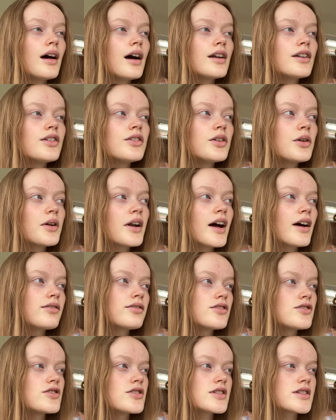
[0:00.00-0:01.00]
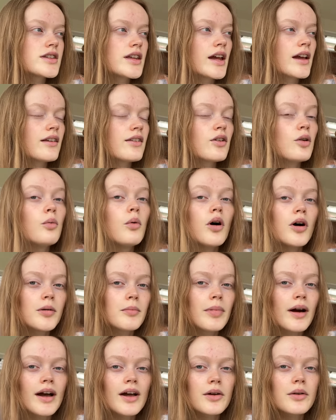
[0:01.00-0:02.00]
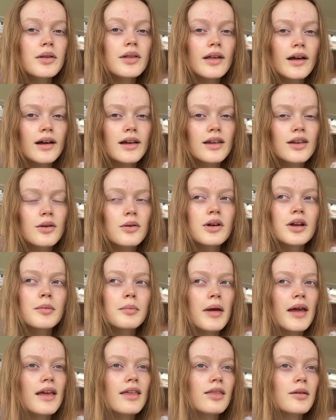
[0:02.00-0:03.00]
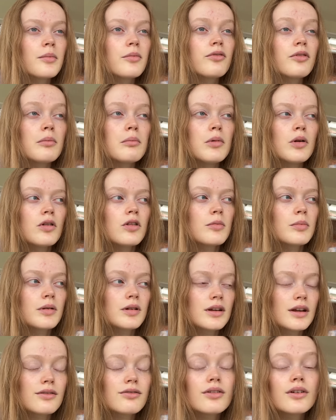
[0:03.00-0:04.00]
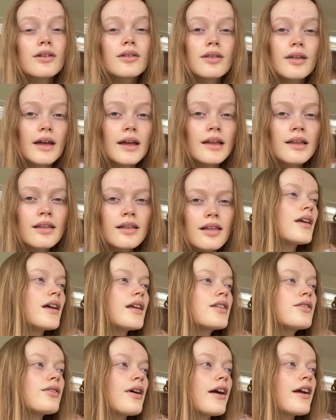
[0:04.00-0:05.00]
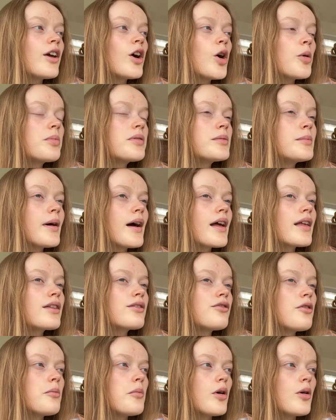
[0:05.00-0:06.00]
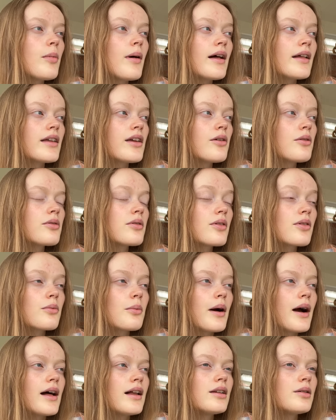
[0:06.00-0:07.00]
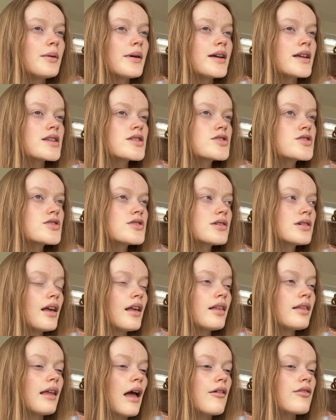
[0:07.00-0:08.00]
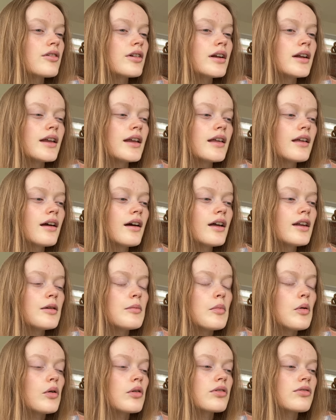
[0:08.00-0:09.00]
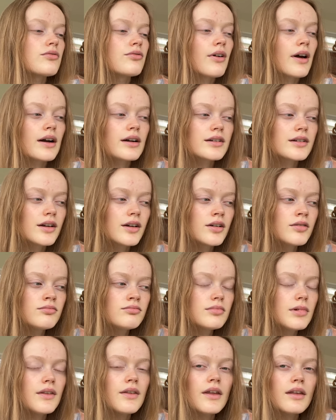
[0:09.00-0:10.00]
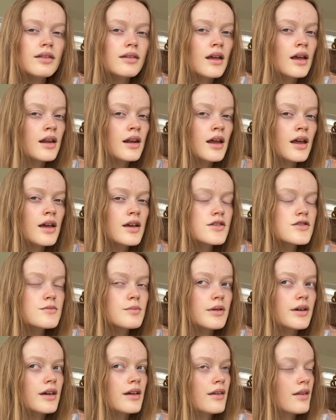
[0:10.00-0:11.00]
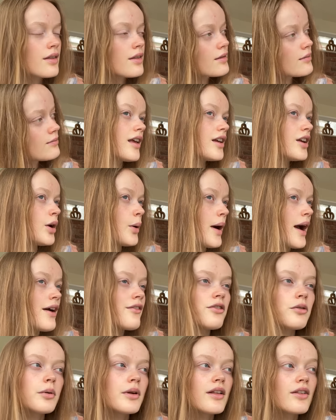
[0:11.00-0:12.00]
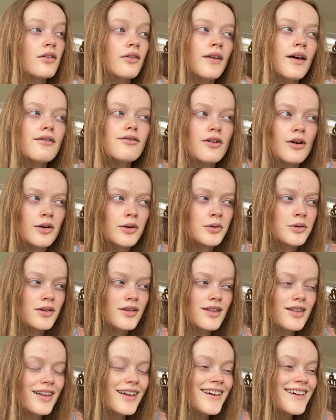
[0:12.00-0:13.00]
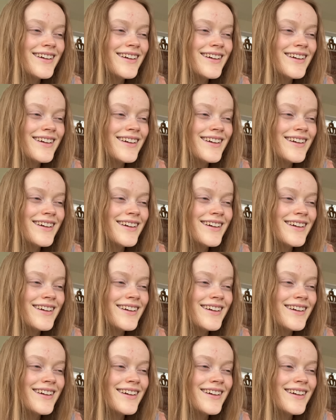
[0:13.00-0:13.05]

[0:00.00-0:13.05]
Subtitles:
And you don't have to just stick to one bio site, you can make them for multiple different things. It's very optimized for mobile use as well, which is definitely an important factor in this day and age because, you know, everyone is on their phones.